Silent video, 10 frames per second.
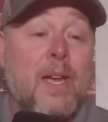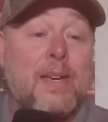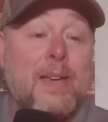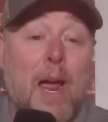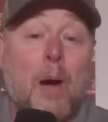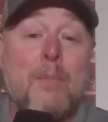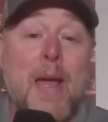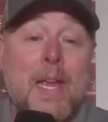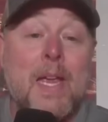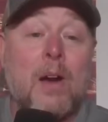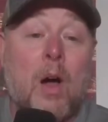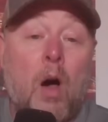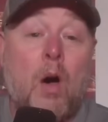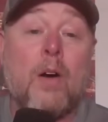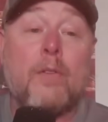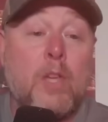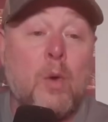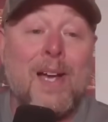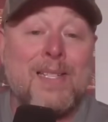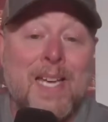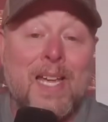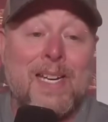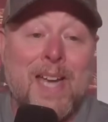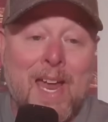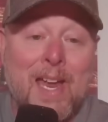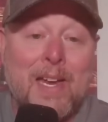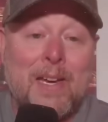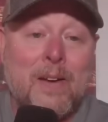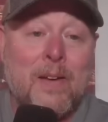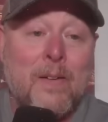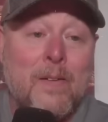And now Megan Hall of USA Today,